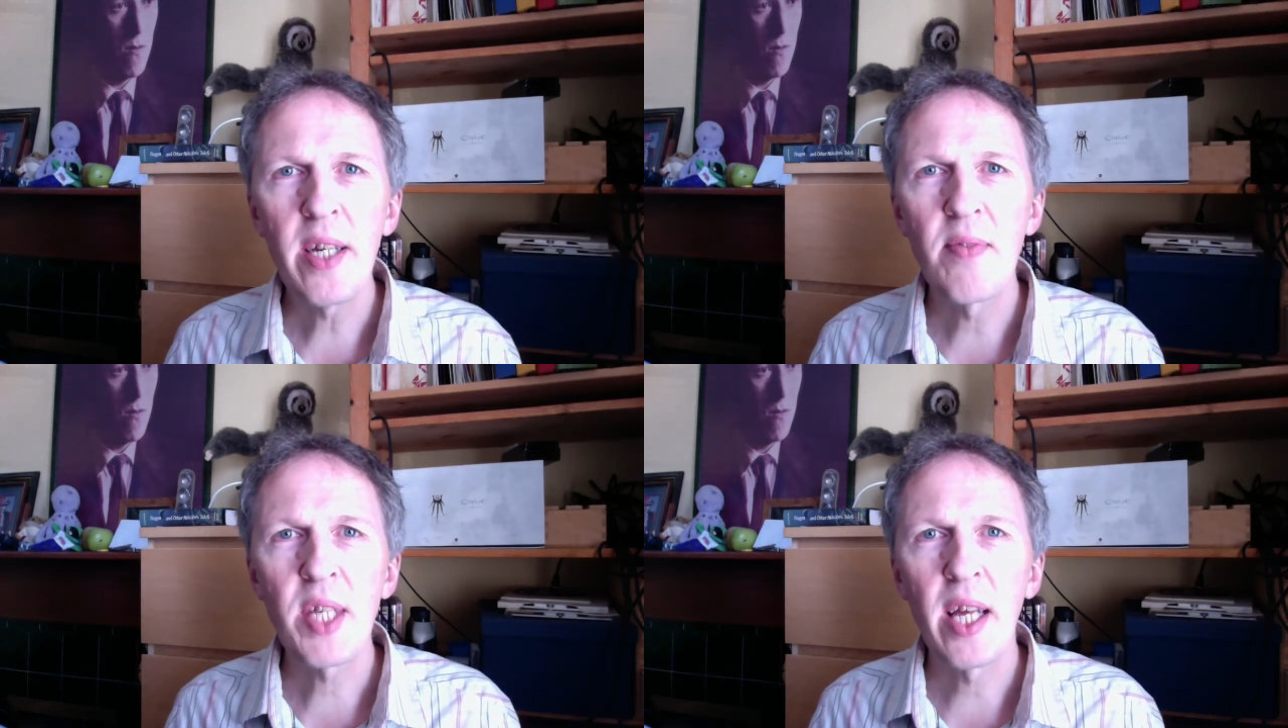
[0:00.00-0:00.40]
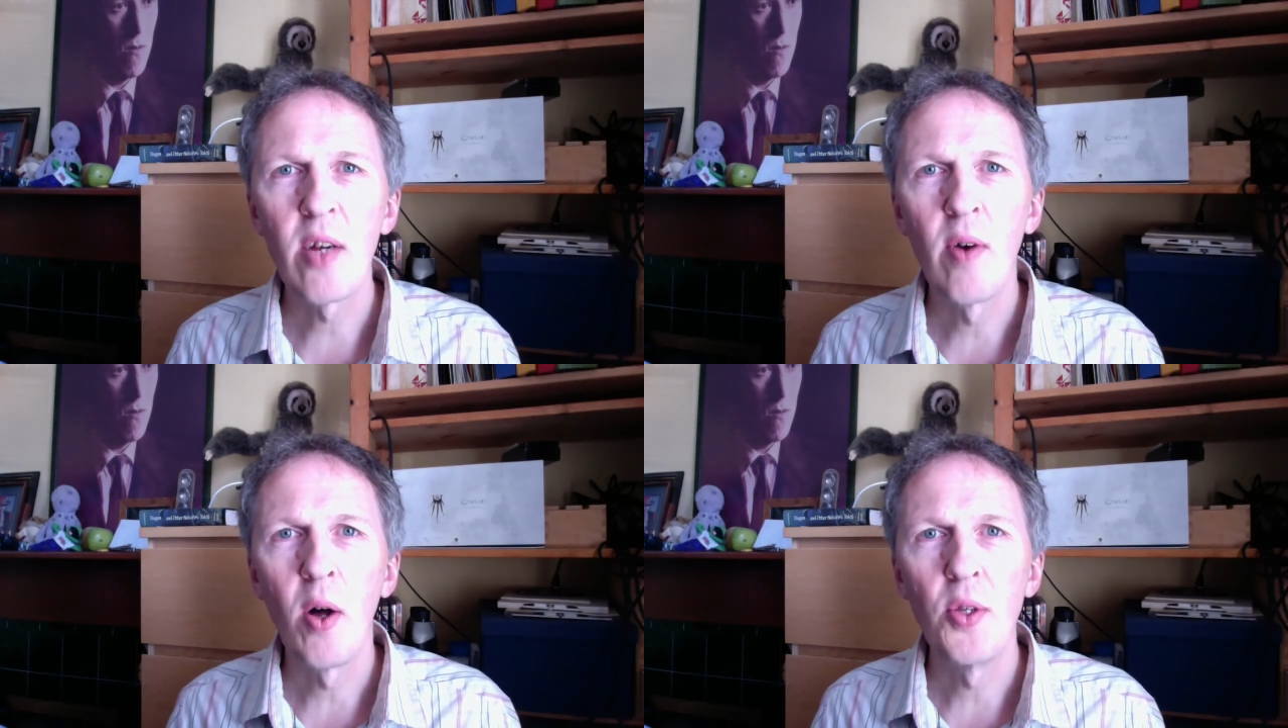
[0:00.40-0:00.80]
of skill
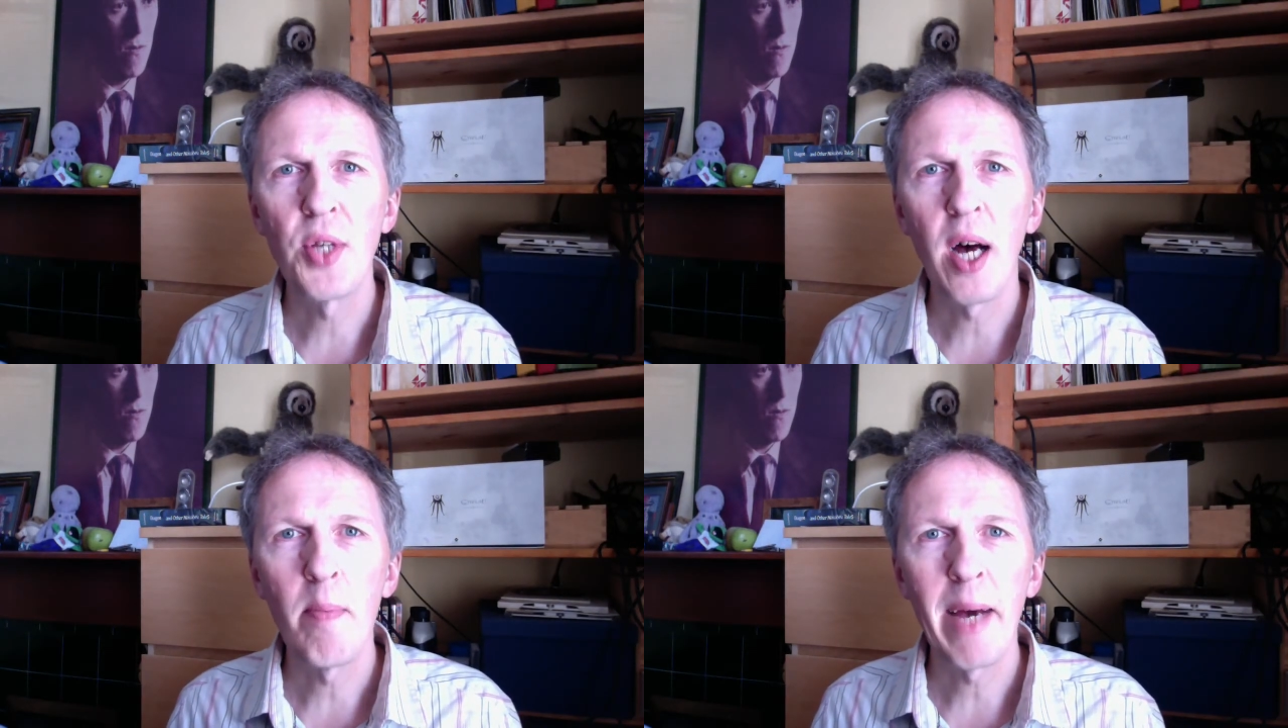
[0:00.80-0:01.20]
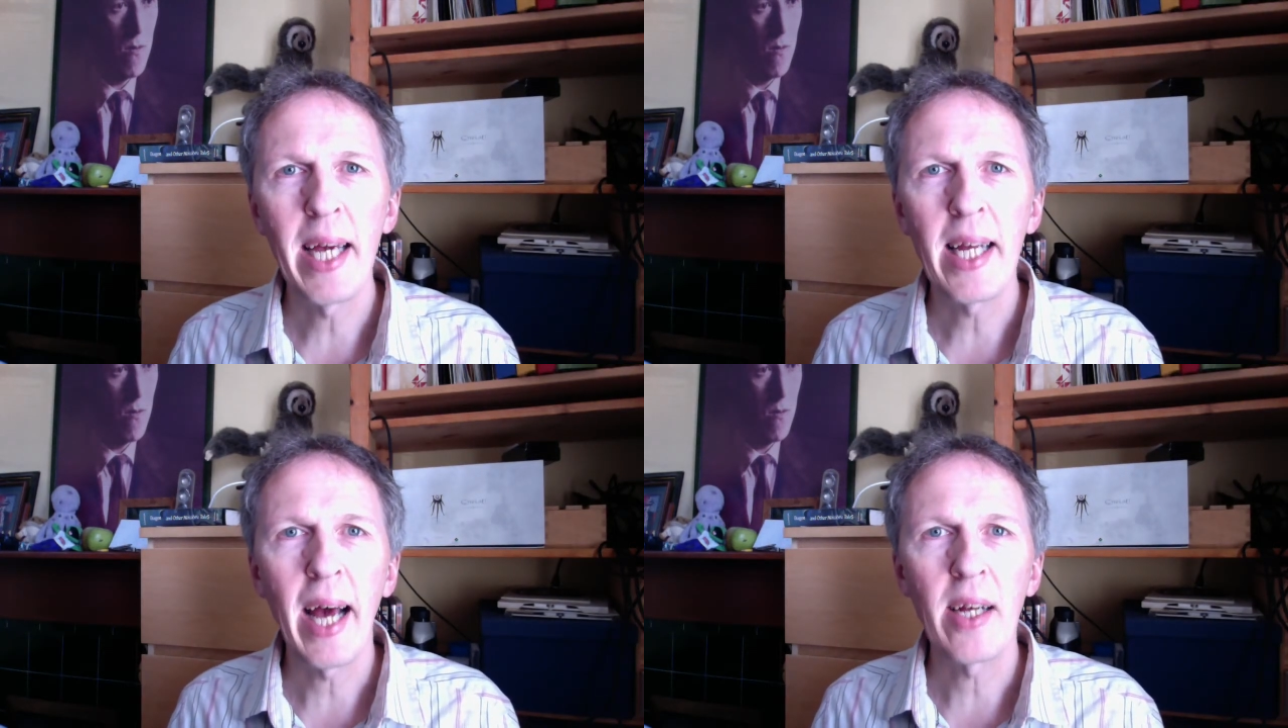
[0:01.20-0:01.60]
rolls are
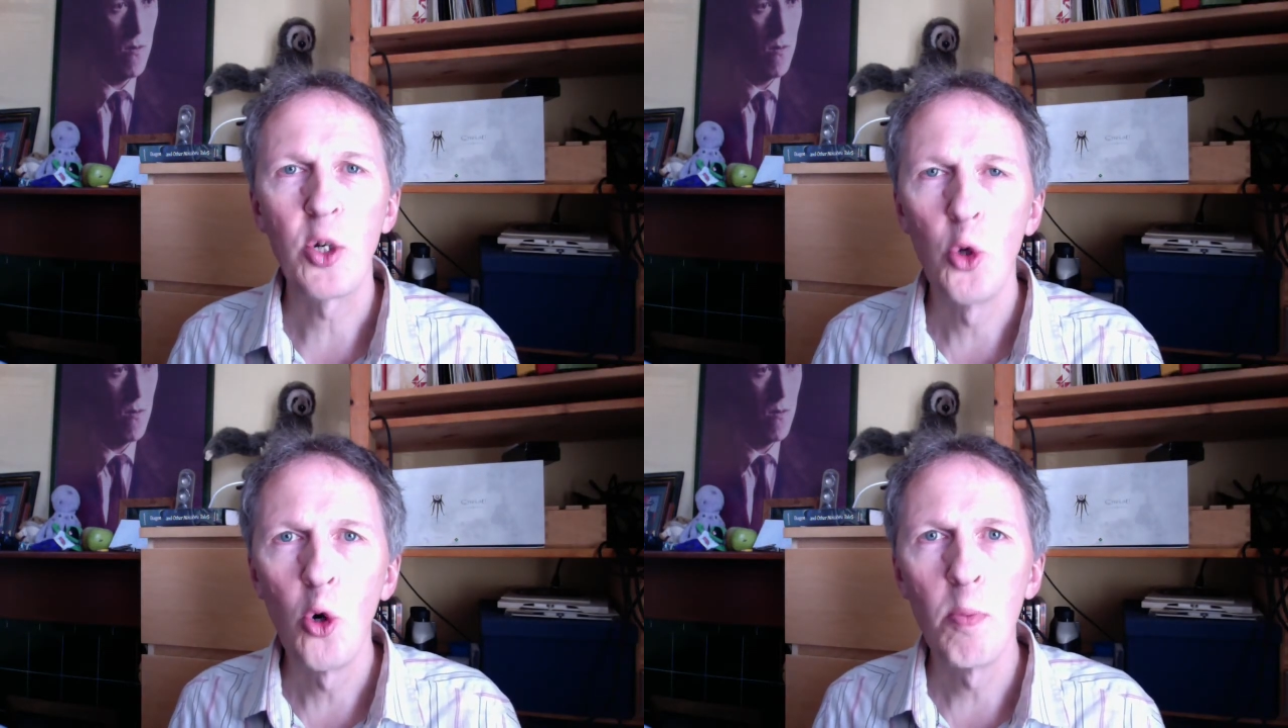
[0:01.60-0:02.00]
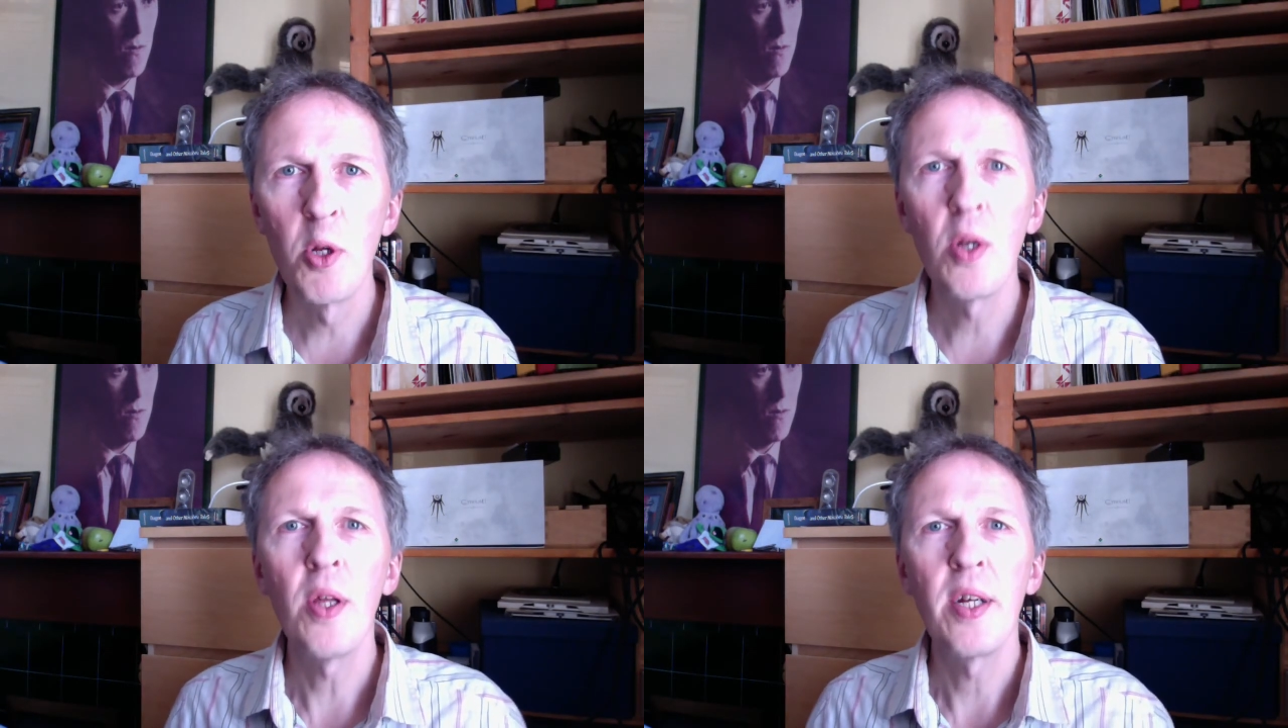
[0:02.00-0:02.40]
made at
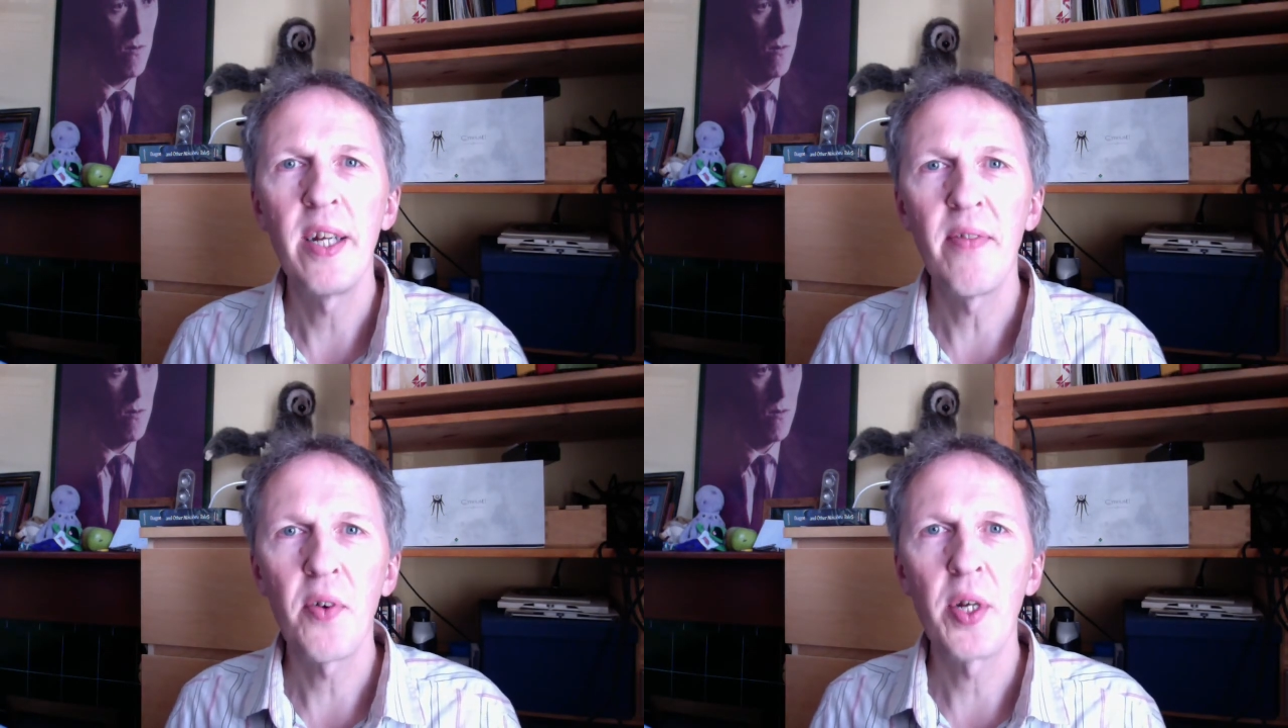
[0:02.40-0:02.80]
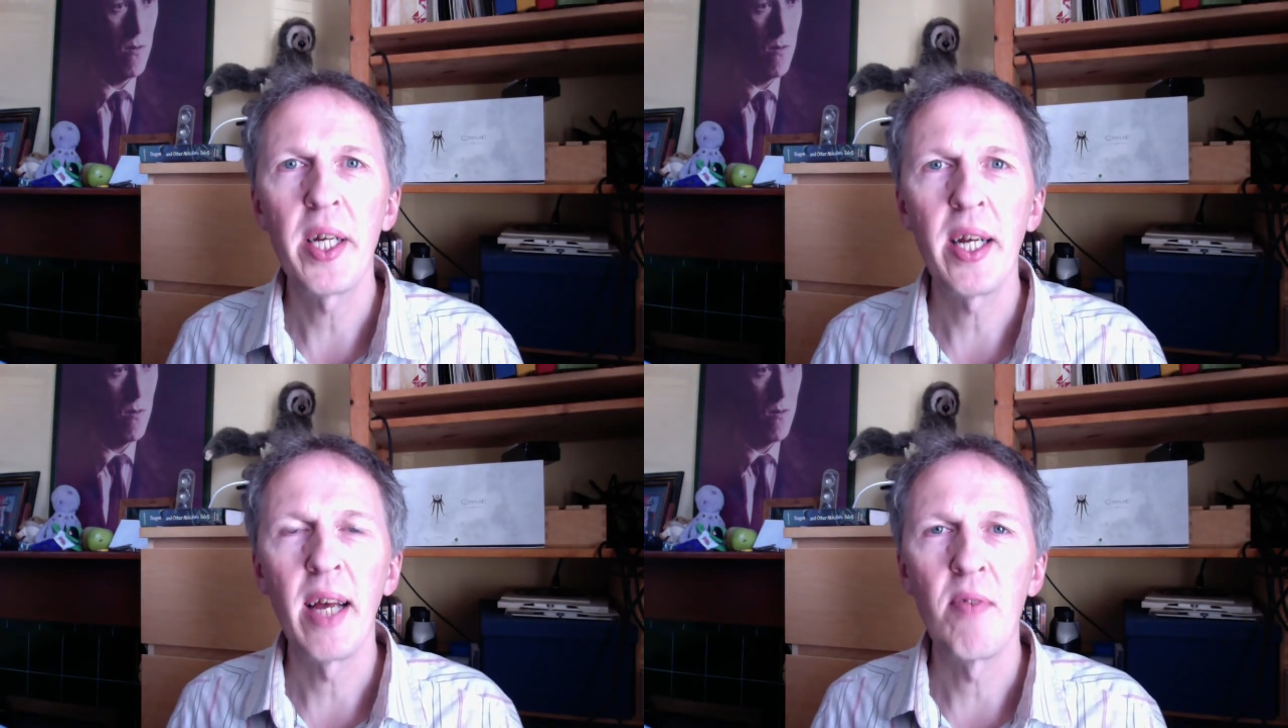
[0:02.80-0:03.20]
normal
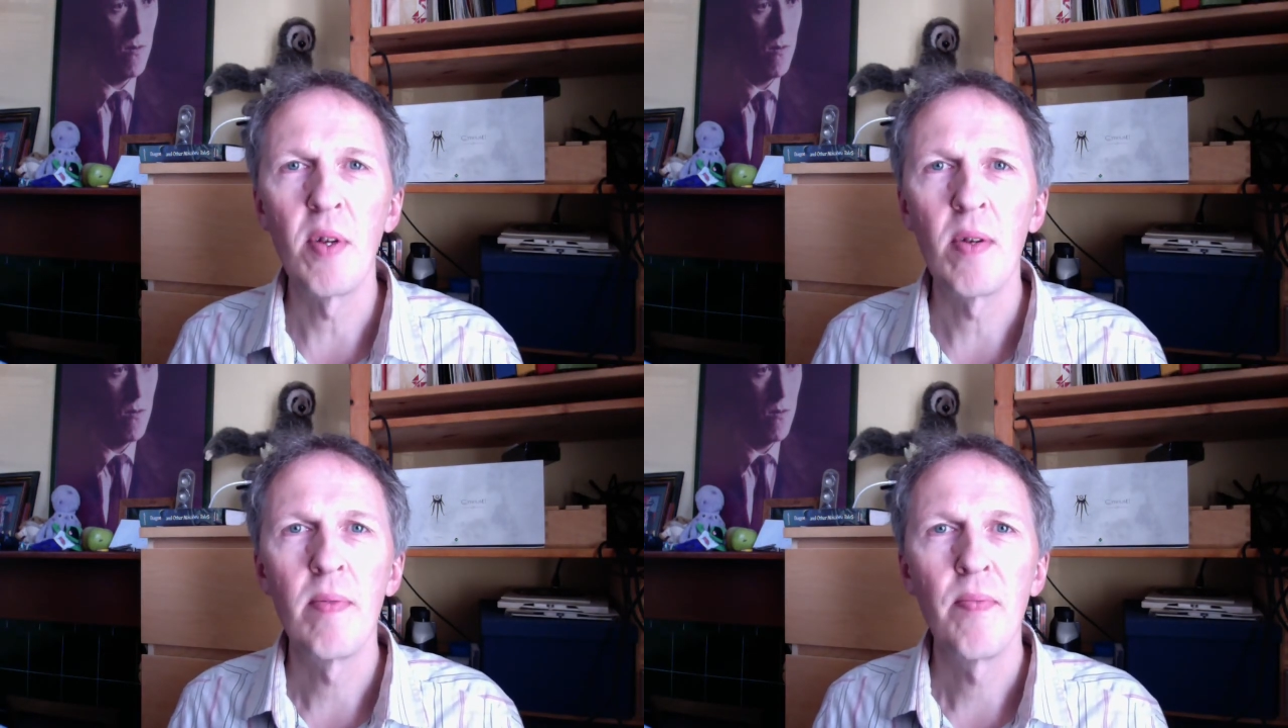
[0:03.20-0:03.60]
difficulty level.